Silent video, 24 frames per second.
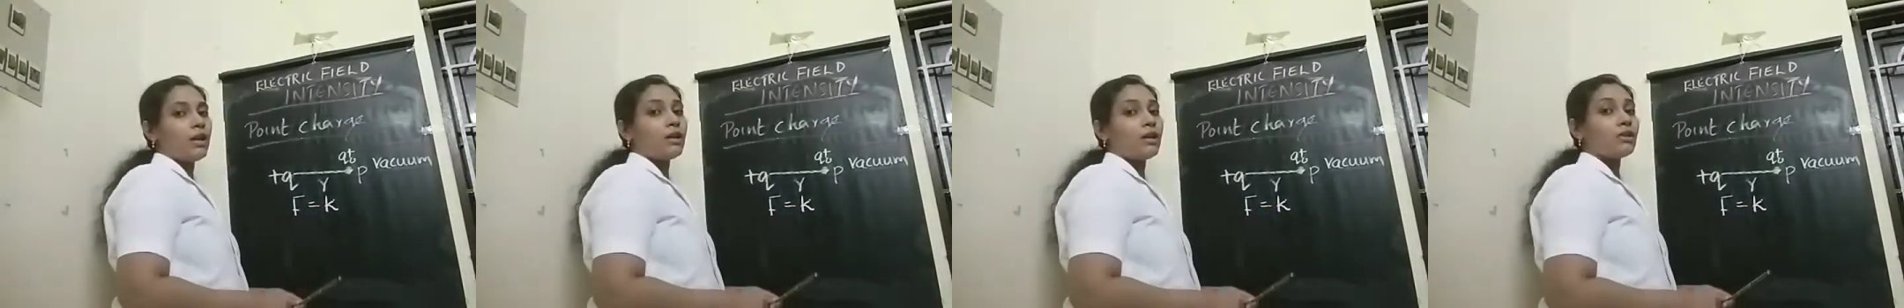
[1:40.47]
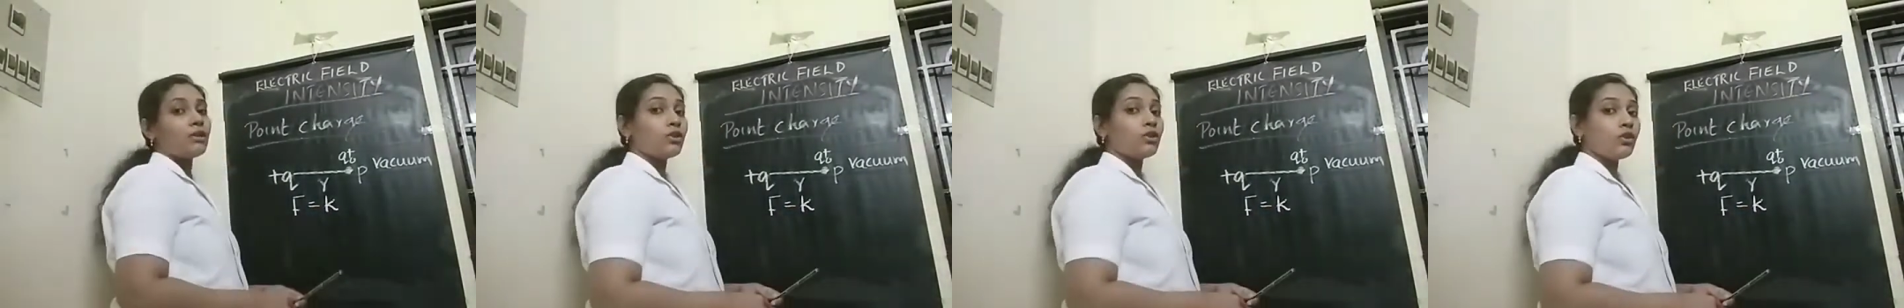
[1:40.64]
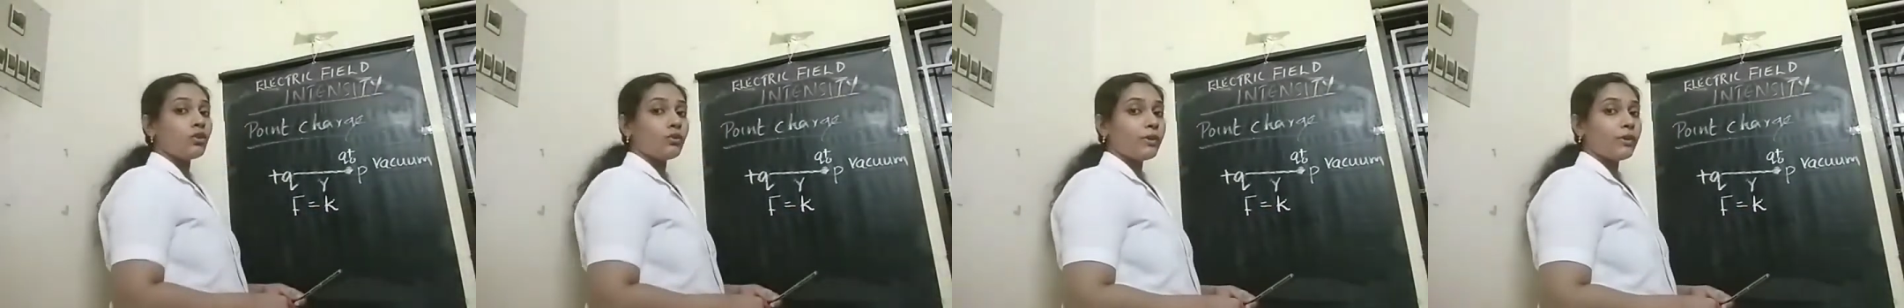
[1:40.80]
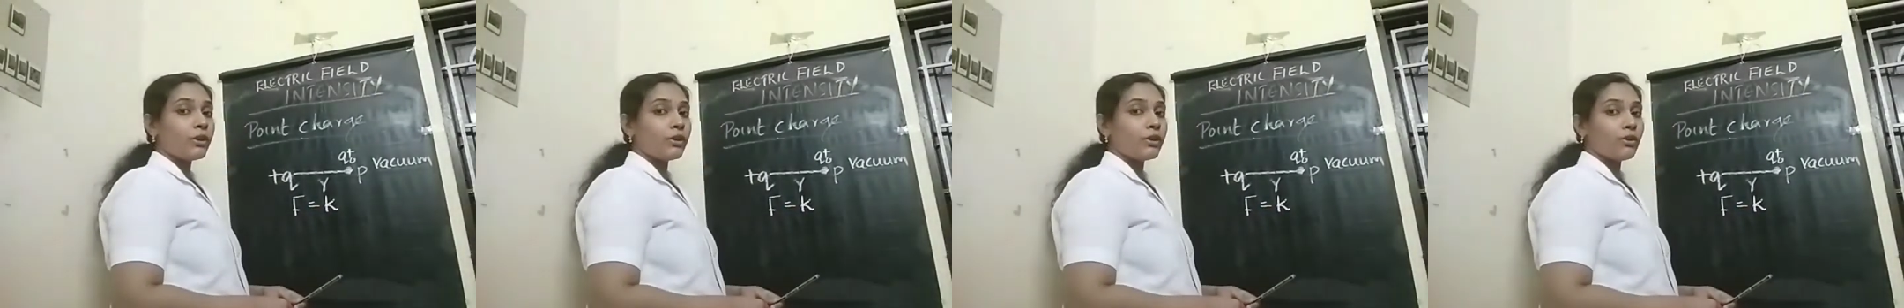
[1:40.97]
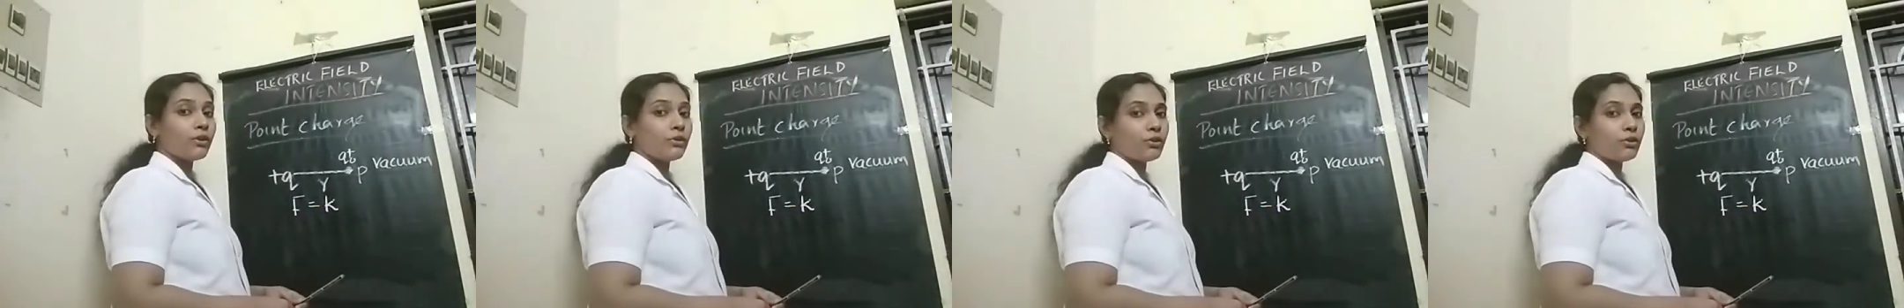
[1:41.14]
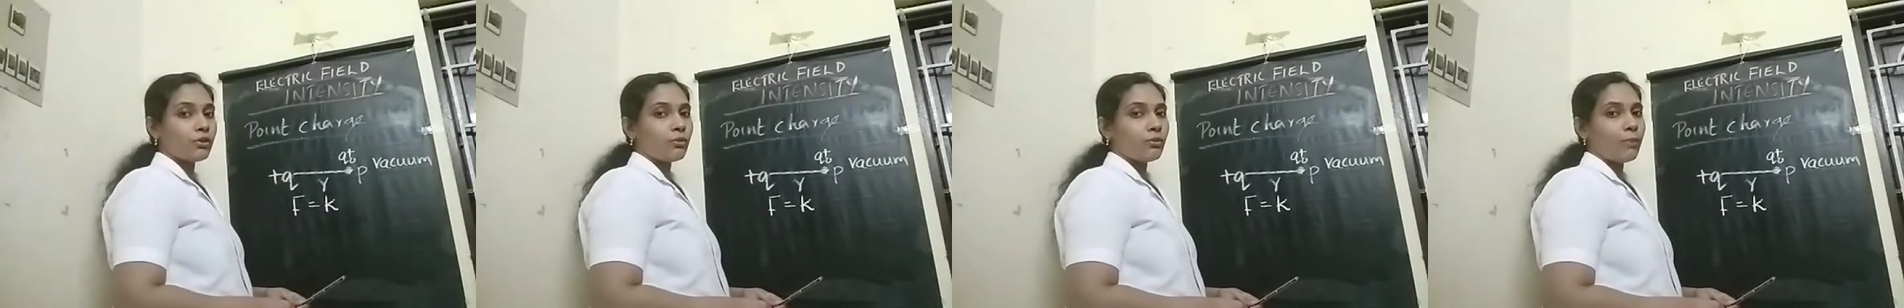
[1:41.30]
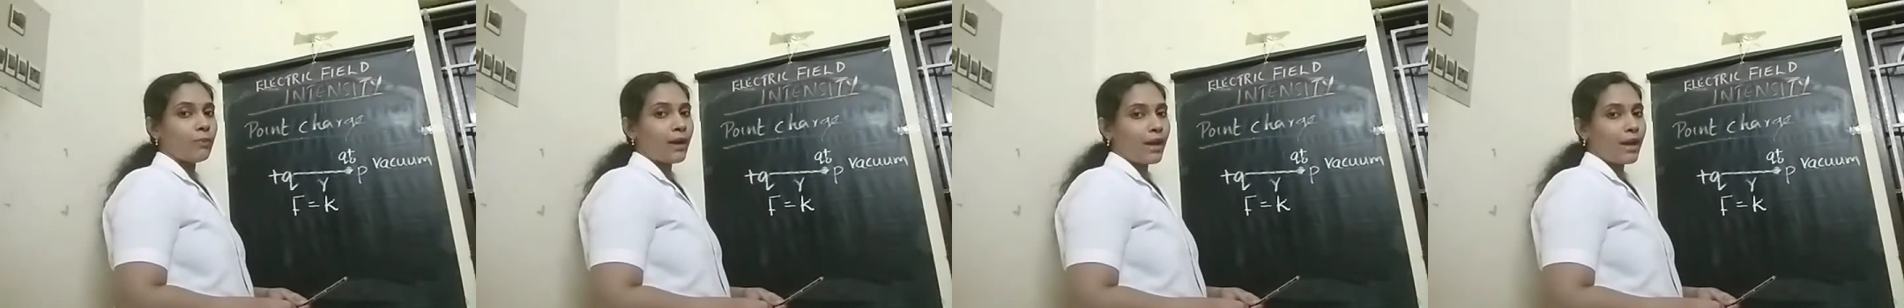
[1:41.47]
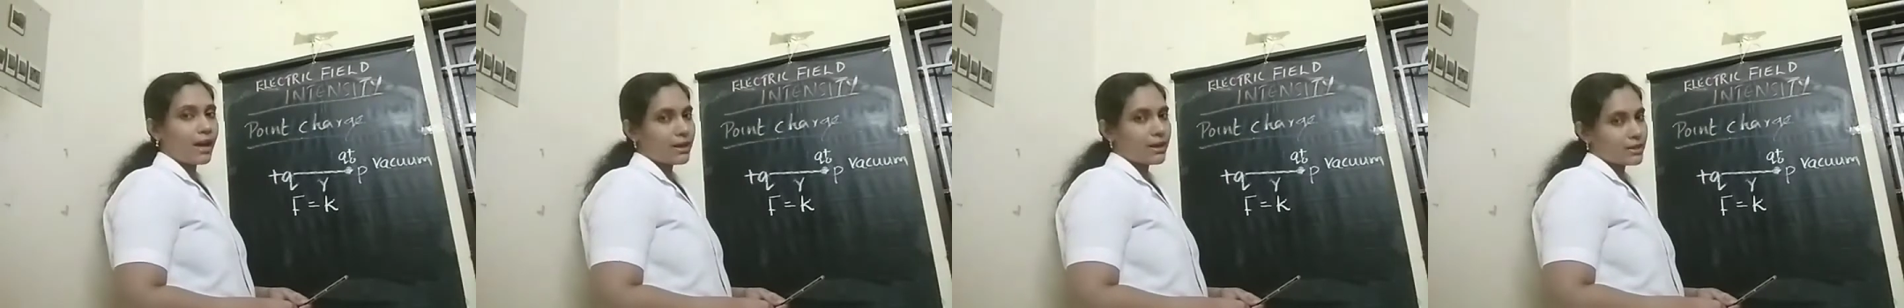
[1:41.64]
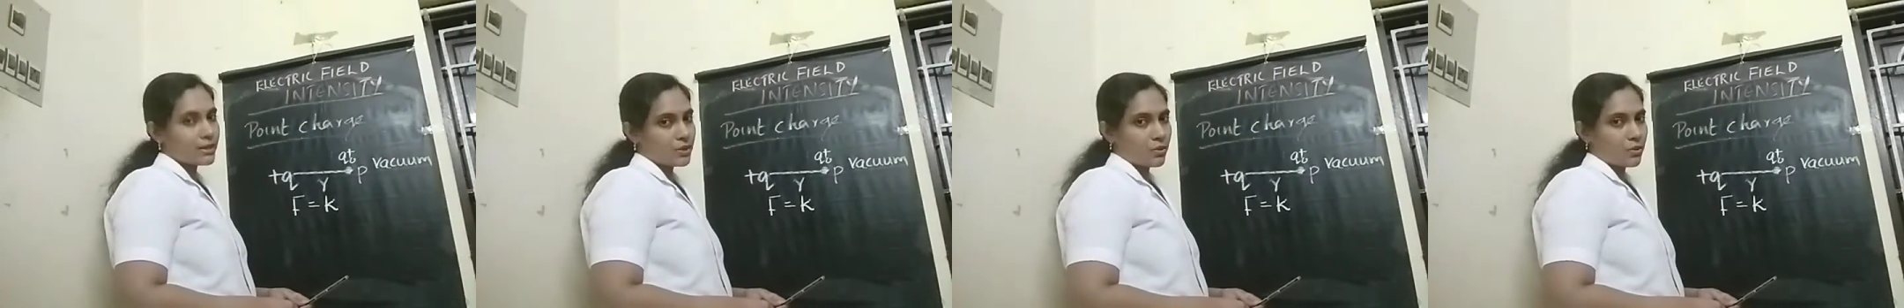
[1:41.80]
Q1 Q2 by
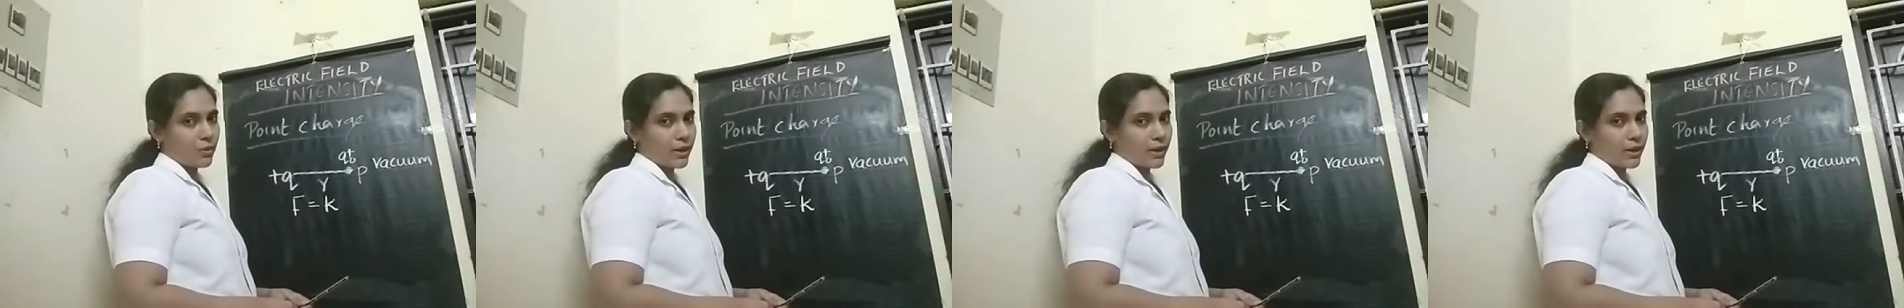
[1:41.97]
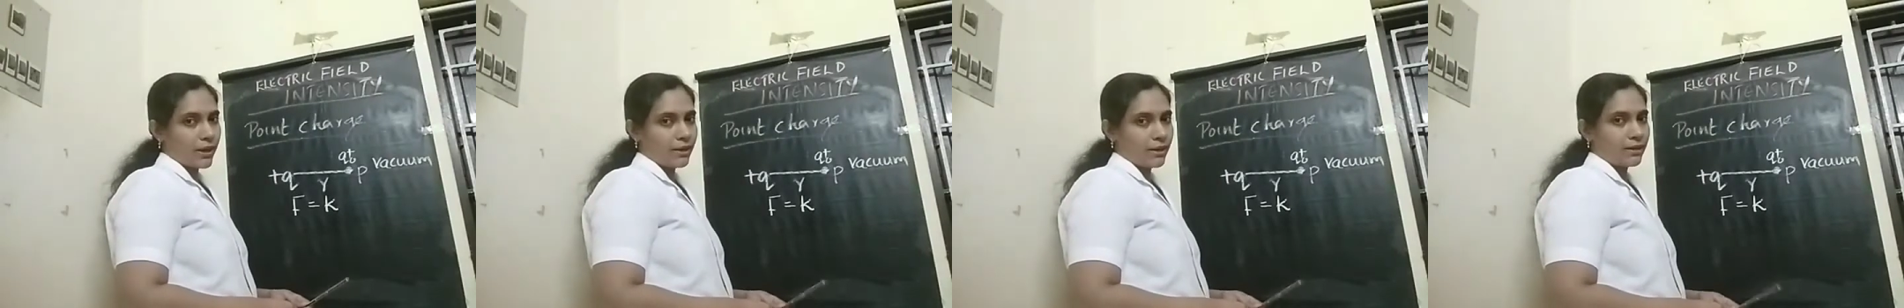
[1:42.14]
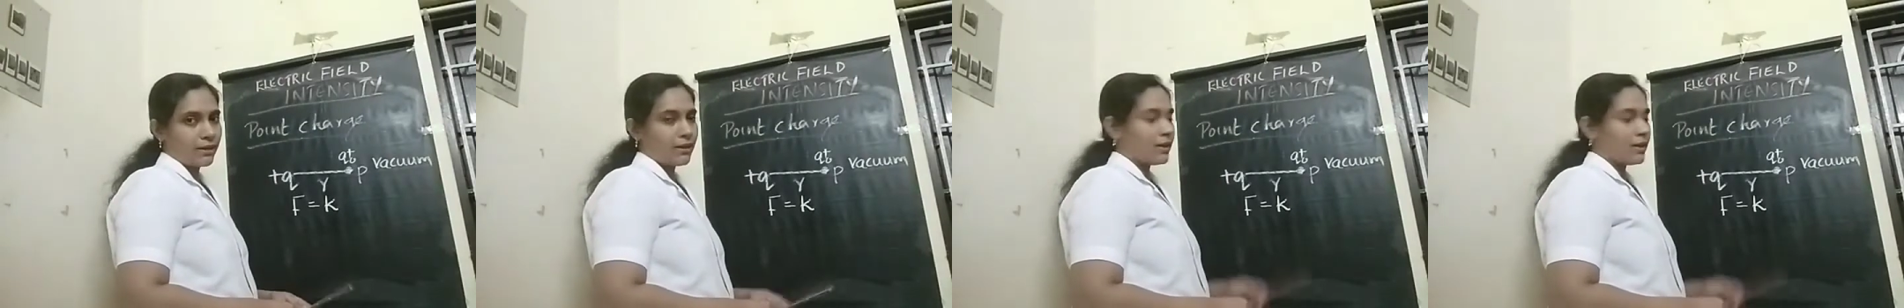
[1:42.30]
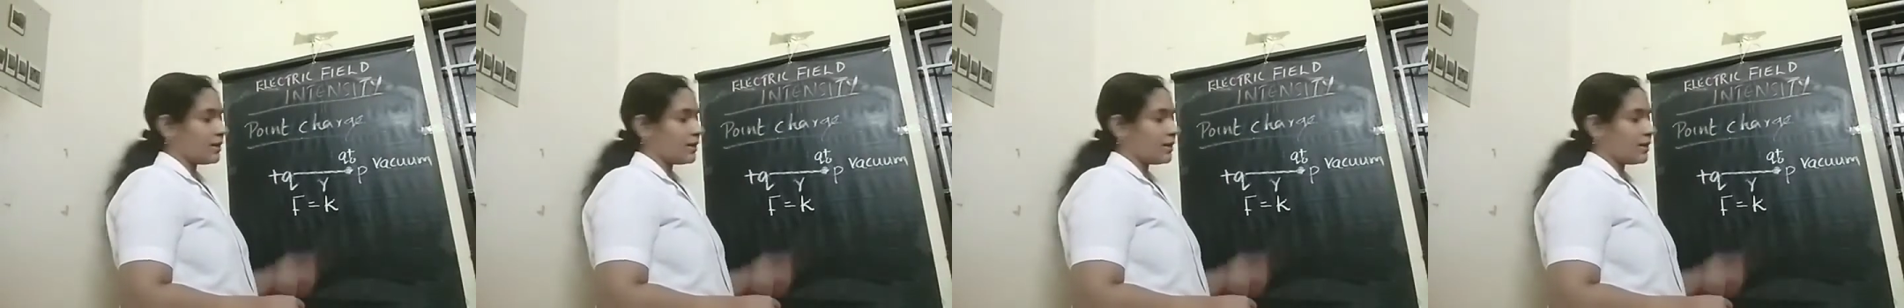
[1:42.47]
R square.